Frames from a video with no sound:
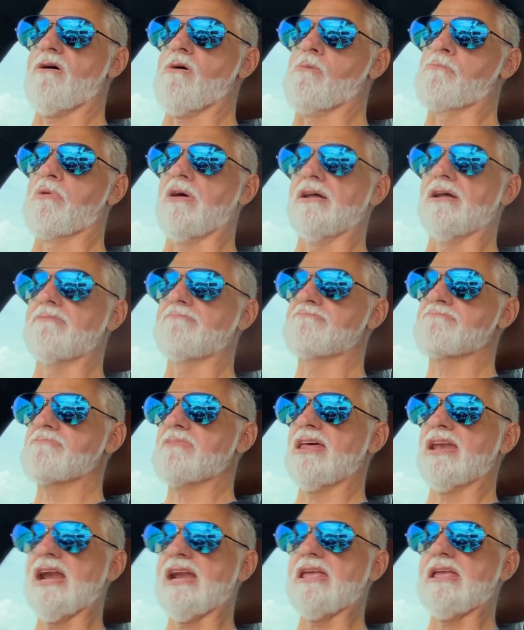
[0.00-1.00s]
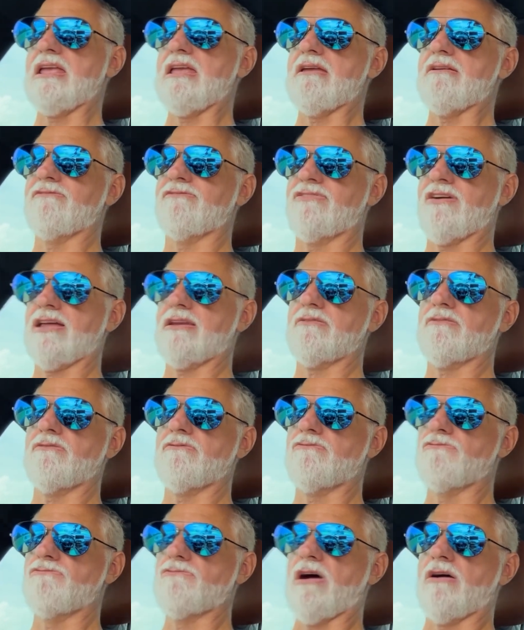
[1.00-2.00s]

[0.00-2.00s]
But in any event,